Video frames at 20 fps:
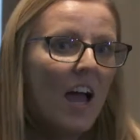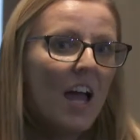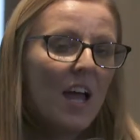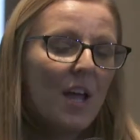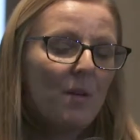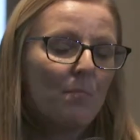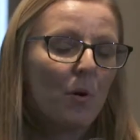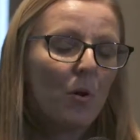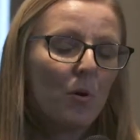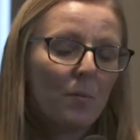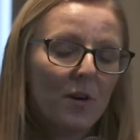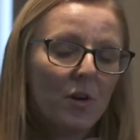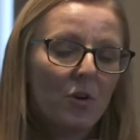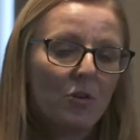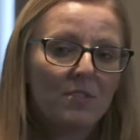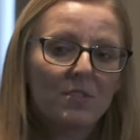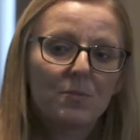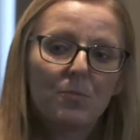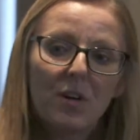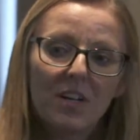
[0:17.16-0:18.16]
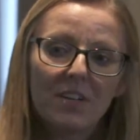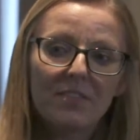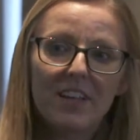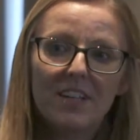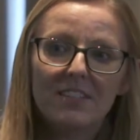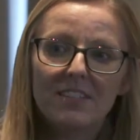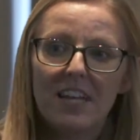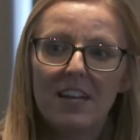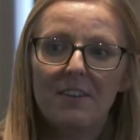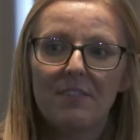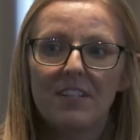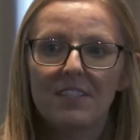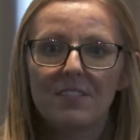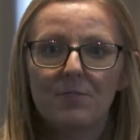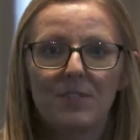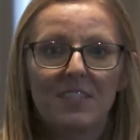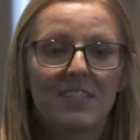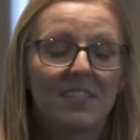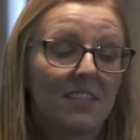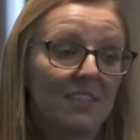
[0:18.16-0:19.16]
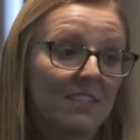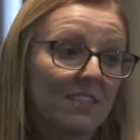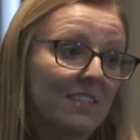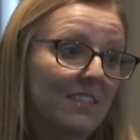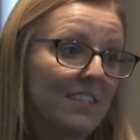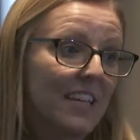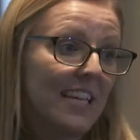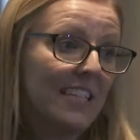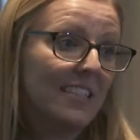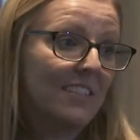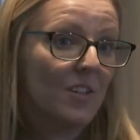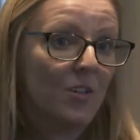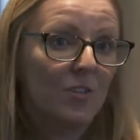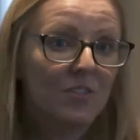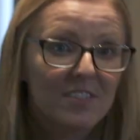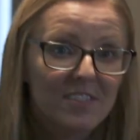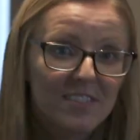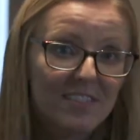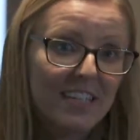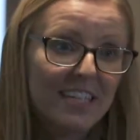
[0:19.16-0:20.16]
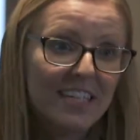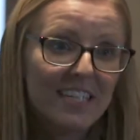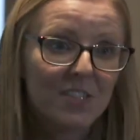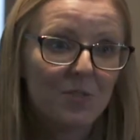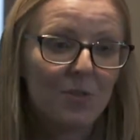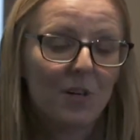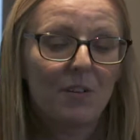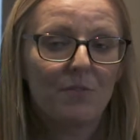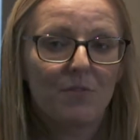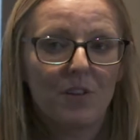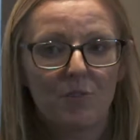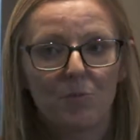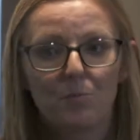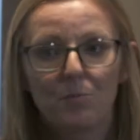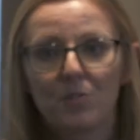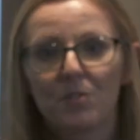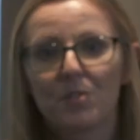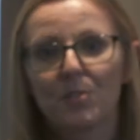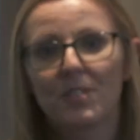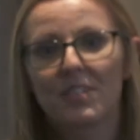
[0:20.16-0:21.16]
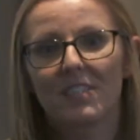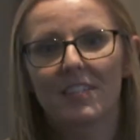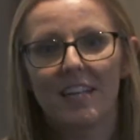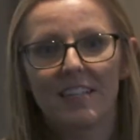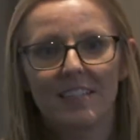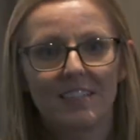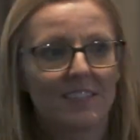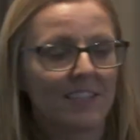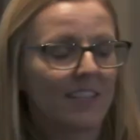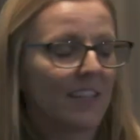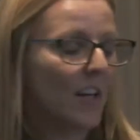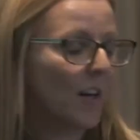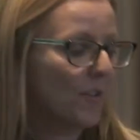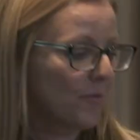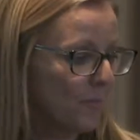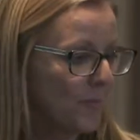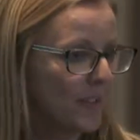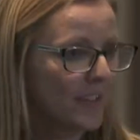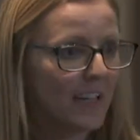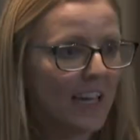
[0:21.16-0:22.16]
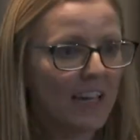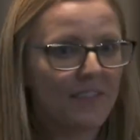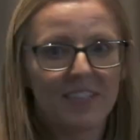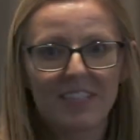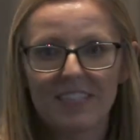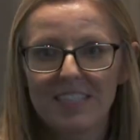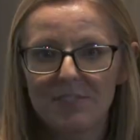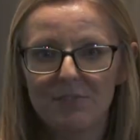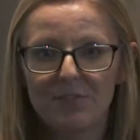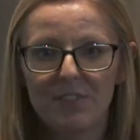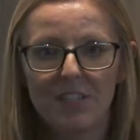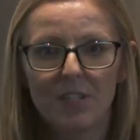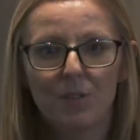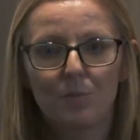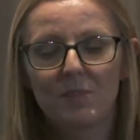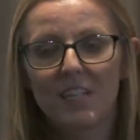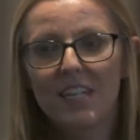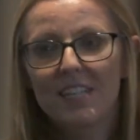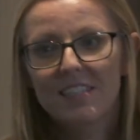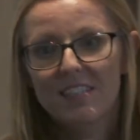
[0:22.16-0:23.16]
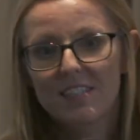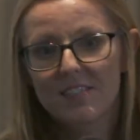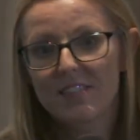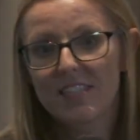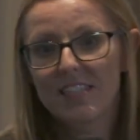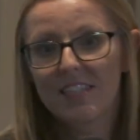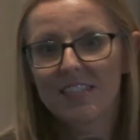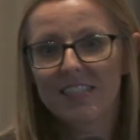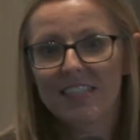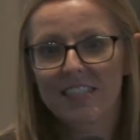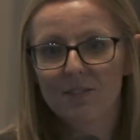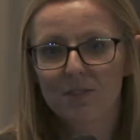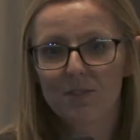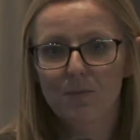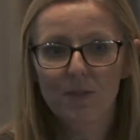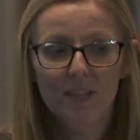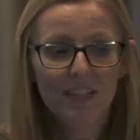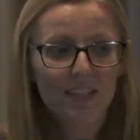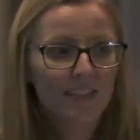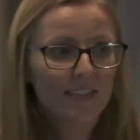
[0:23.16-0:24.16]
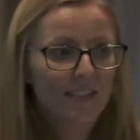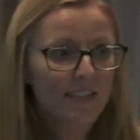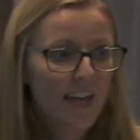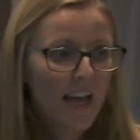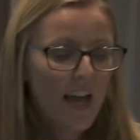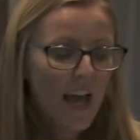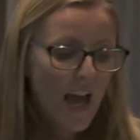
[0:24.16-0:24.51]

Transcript: Employment law is one of those areas which does change constantly. It's quite vulnerable to a change in the government, having different objectives and ideals with it.